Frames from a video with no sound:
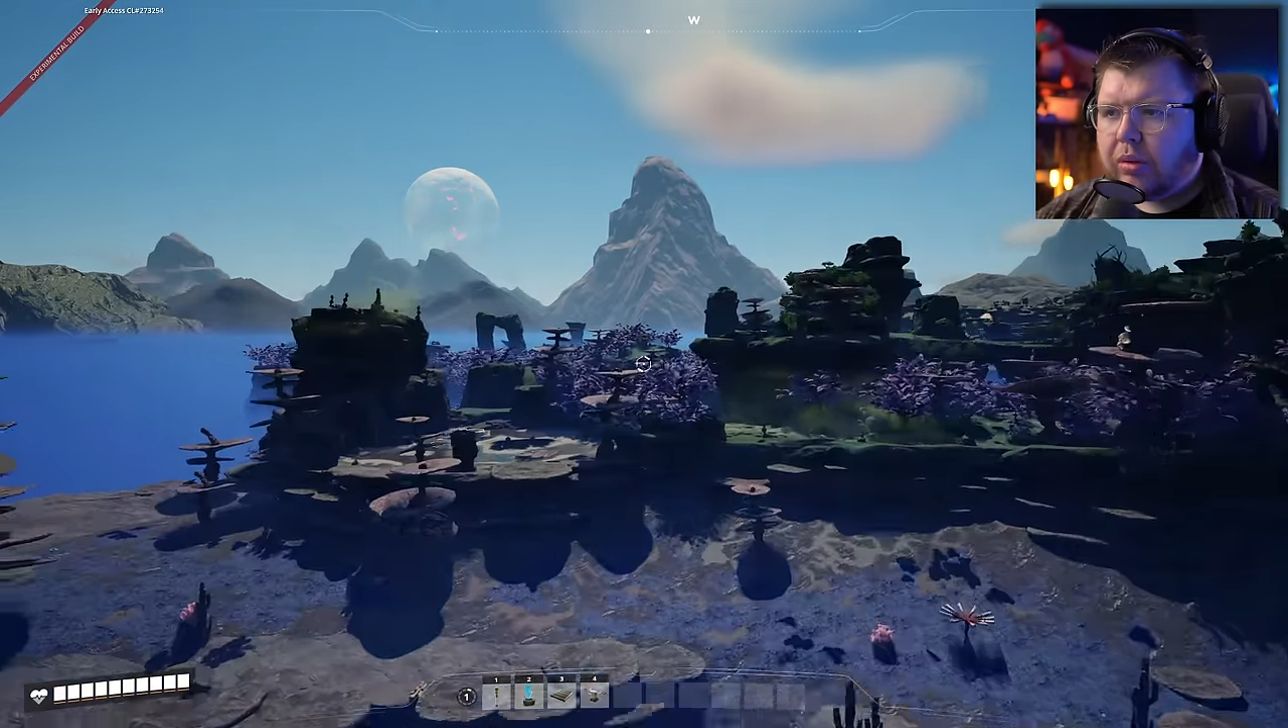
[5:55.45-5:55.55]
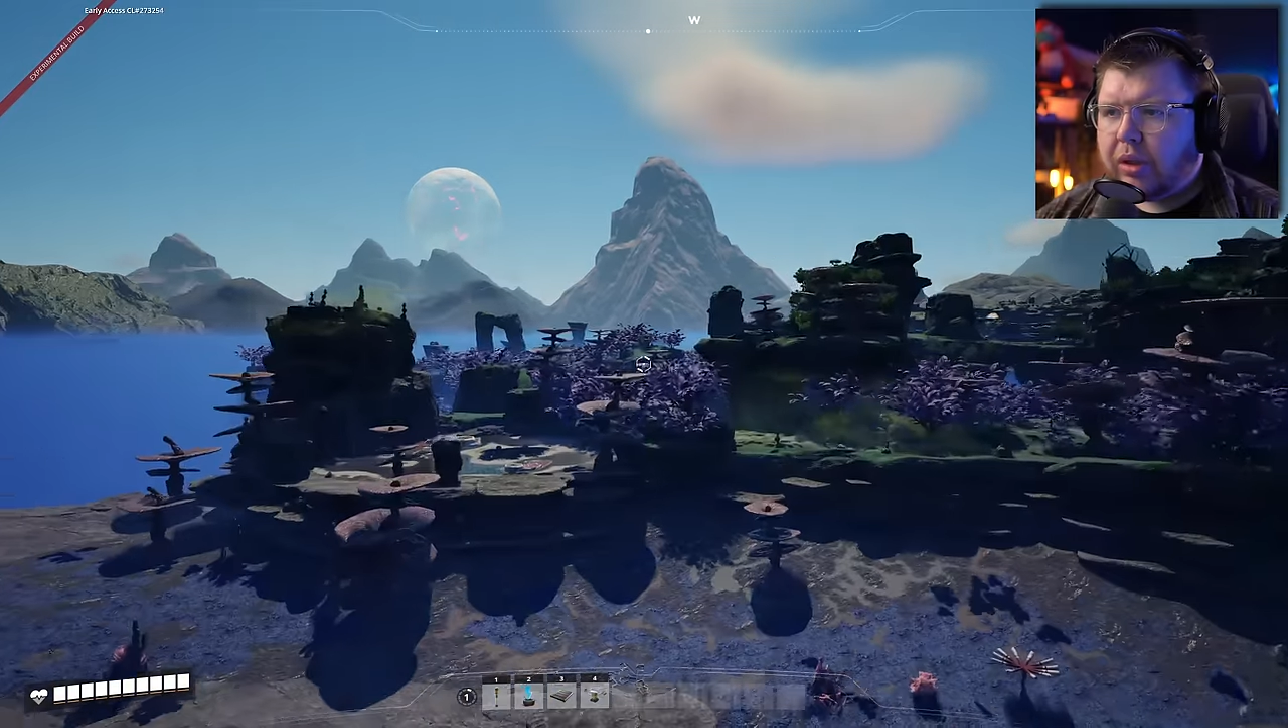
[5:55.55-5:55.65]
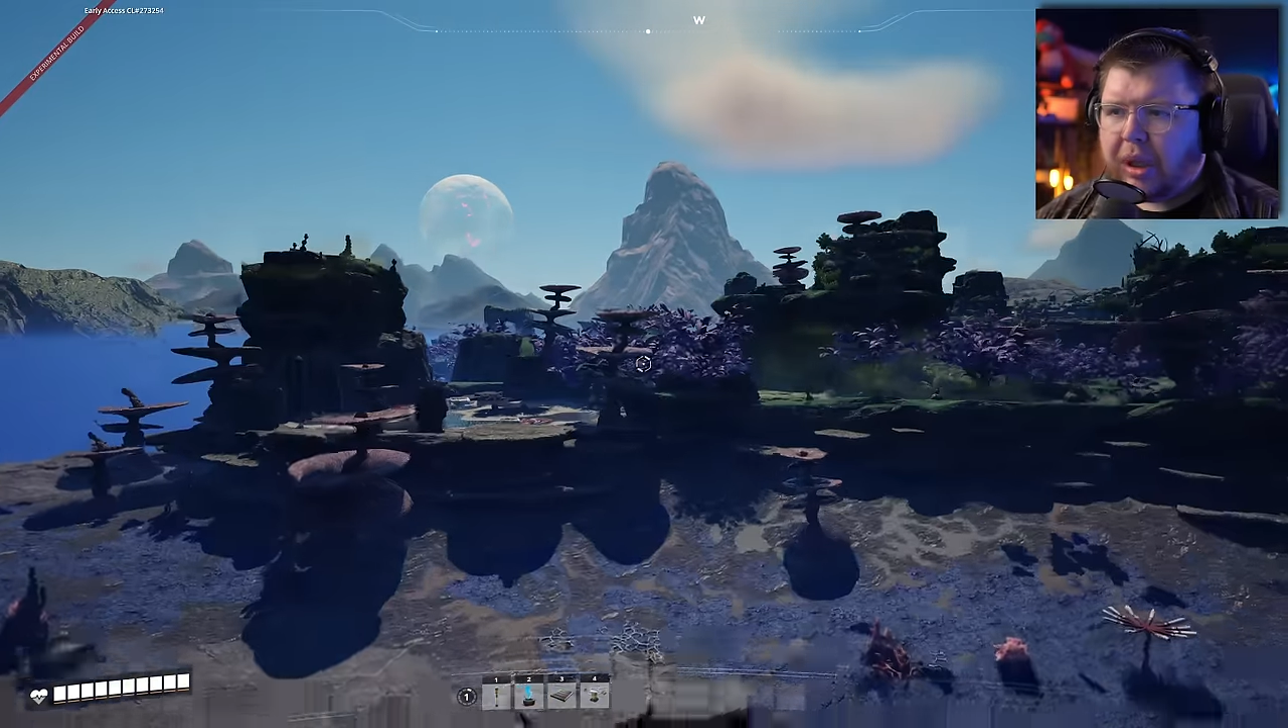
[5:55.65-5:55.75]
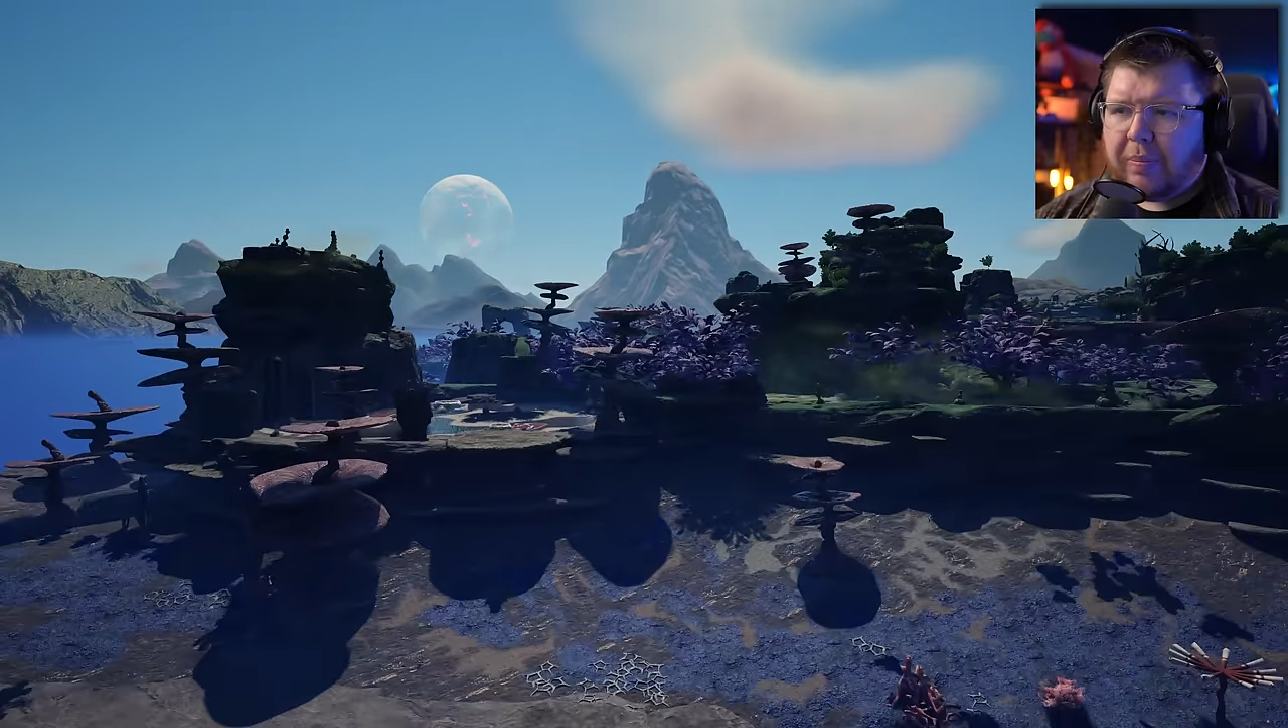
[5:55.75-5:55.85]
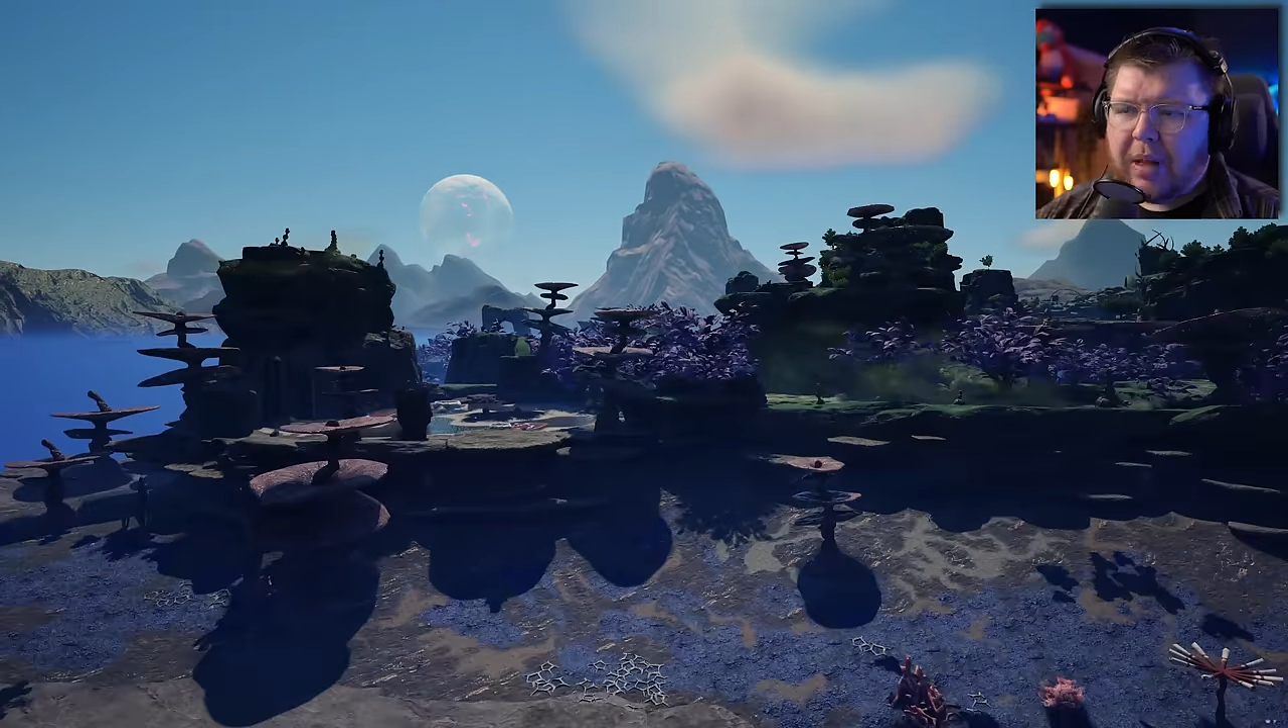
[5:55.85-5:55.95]

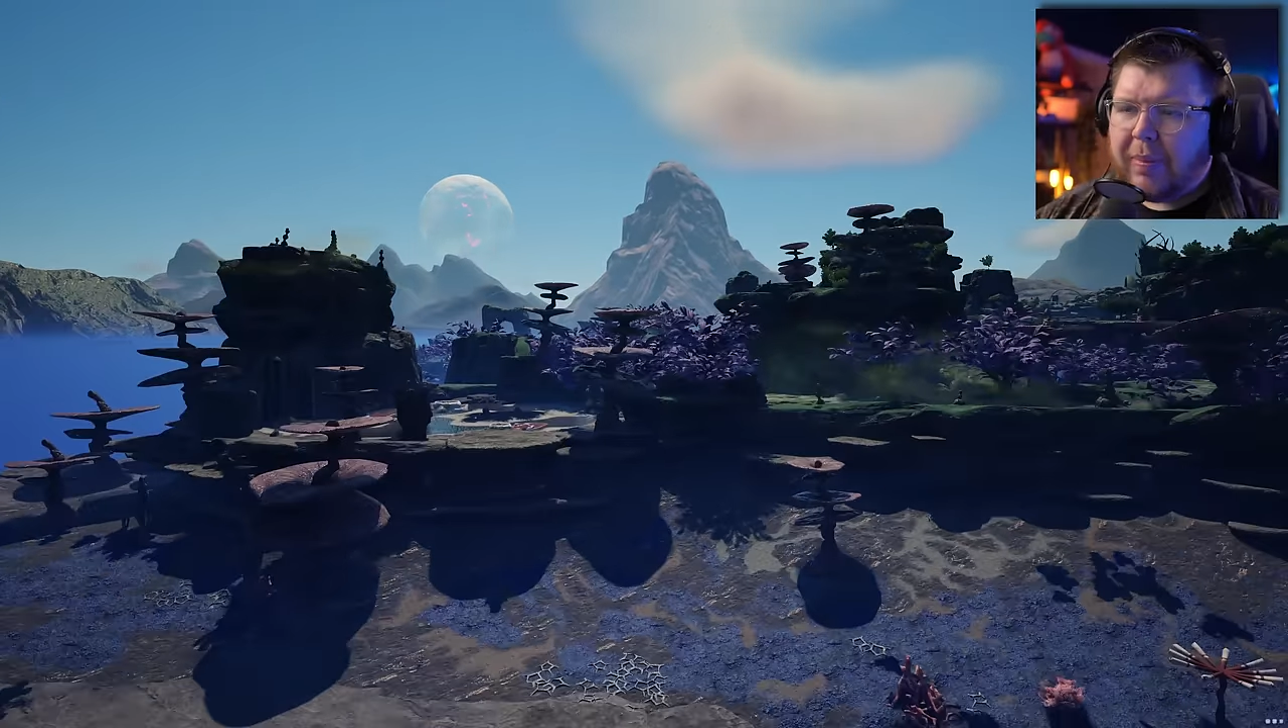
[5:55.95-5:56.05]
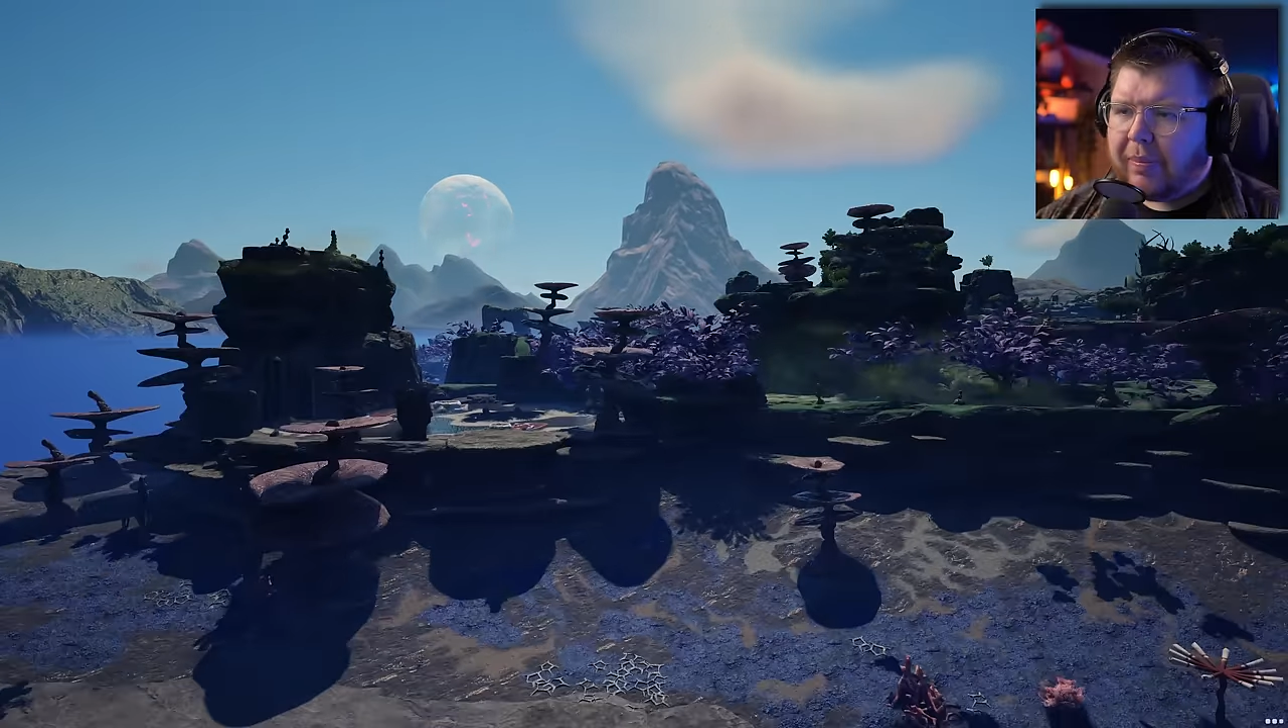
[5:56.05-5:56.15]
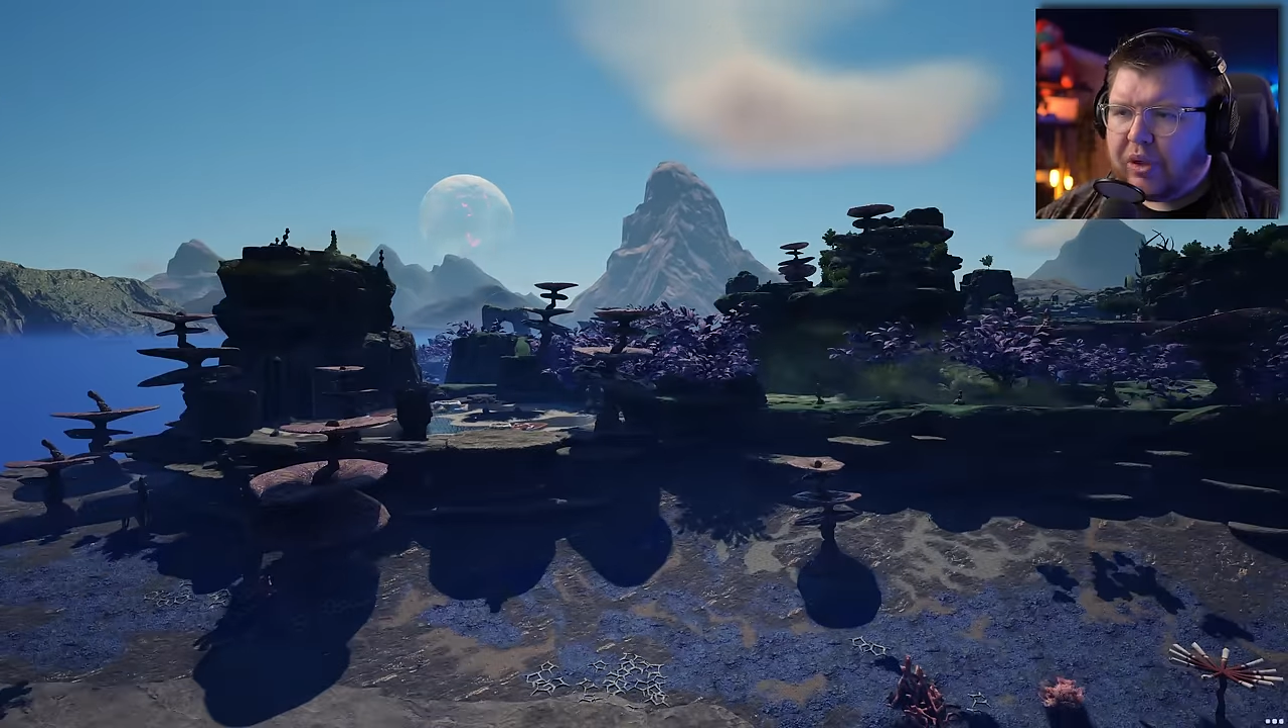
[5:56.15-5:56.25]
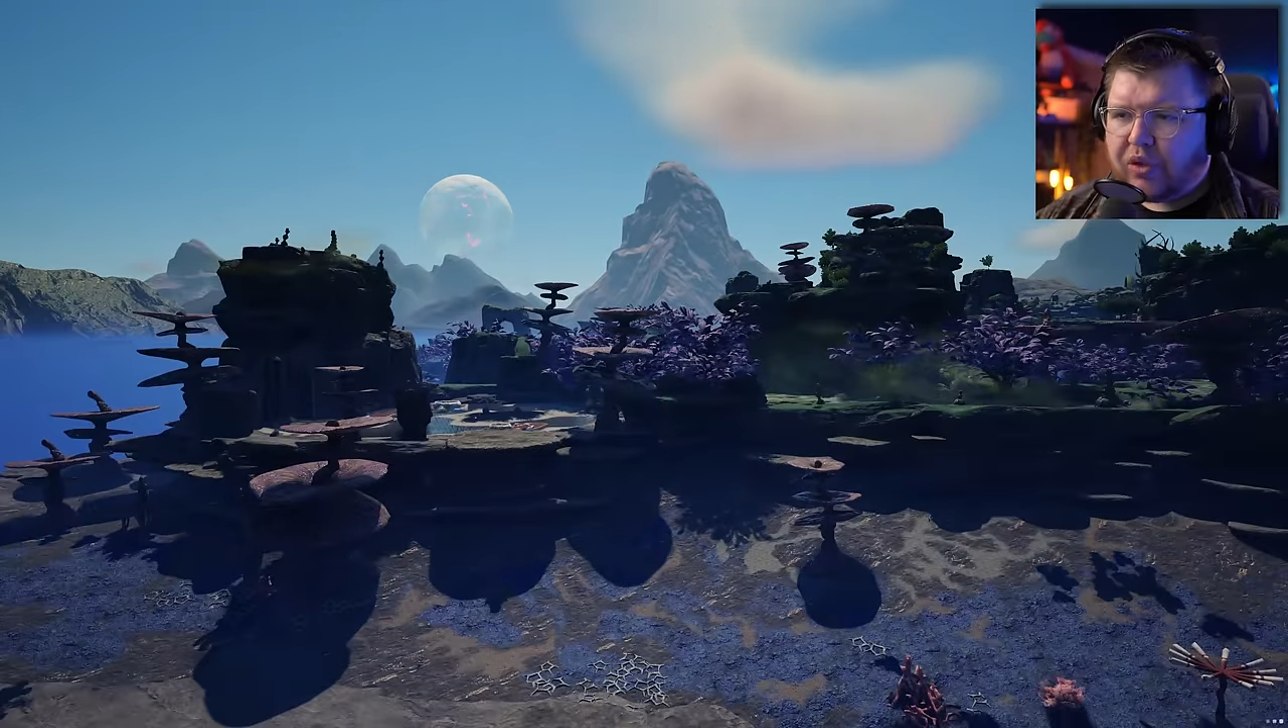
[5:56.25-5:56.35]
Okay, maybe I'm just